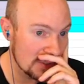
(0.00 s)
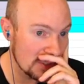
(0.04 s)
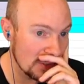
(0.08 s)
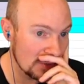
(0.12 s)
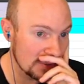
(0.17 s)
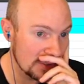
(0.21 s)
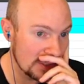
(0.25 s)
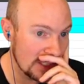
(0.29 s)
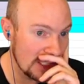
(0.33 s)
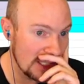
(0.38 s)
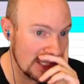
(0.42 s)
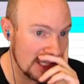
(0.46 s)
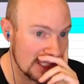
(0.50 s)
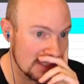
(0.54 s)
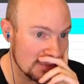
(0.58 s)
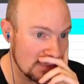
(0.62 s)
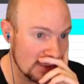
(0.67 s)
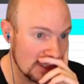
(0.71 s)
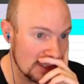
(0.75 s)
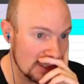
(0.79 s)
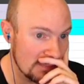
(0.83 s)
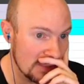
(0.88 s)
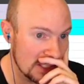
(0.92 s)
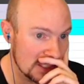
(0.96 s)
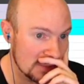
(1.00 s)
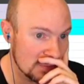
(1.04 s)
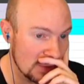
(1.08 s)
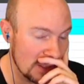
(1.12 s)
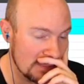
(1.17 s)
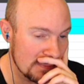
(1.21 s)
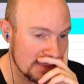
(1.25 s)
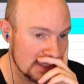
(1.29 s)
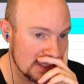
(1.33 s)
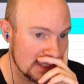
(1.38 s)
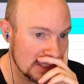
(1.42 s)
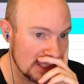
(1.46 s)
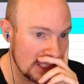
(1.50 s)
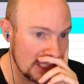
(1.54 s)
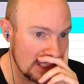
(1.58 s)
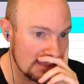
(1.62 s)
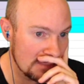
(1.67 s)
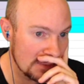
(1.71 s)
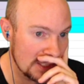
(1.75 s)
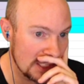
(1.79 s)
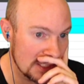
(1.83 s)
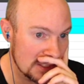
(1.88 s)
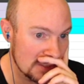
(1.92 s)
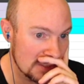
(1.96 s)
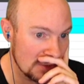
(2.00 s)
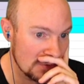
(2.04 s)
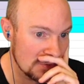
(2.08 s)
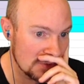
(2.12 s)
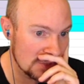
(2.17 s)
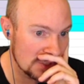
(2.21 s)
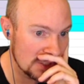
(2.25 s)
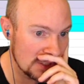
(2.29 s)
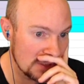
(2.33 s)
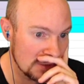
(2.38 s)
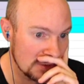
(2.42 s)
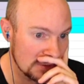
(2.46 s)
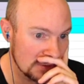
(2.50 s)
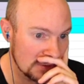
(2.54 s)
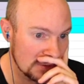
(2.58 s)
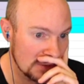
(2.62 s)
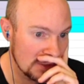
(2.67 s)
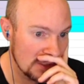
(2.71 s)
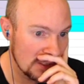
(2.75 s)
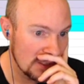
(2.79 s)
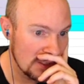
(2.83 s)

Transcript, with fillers: Zoltan A has one of the best weapons in the game and has Zoltan Shield.